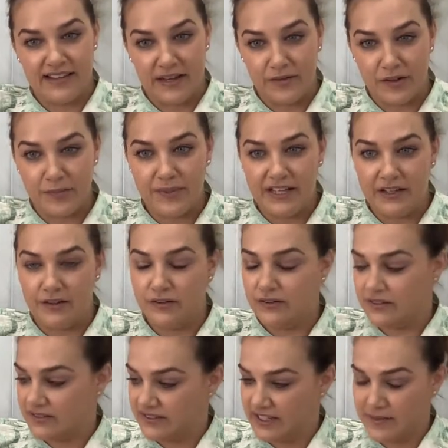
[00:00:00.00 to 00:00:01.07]
that would be a
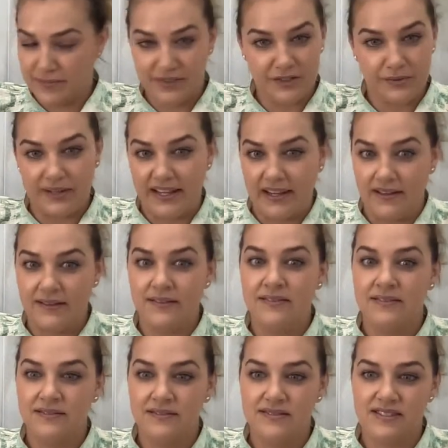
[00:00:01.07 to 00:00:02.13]
good
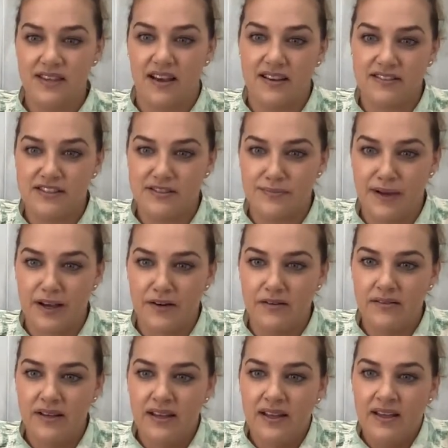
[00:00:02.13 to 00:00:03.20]
in-between size as
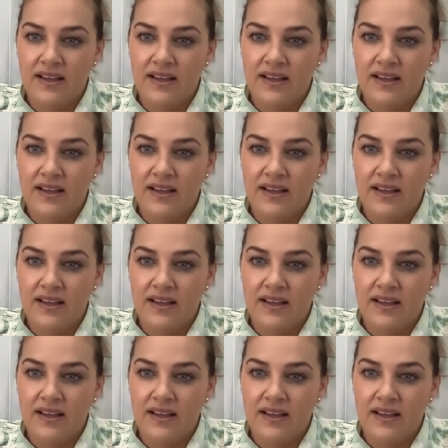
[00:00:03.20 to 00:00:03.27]
well.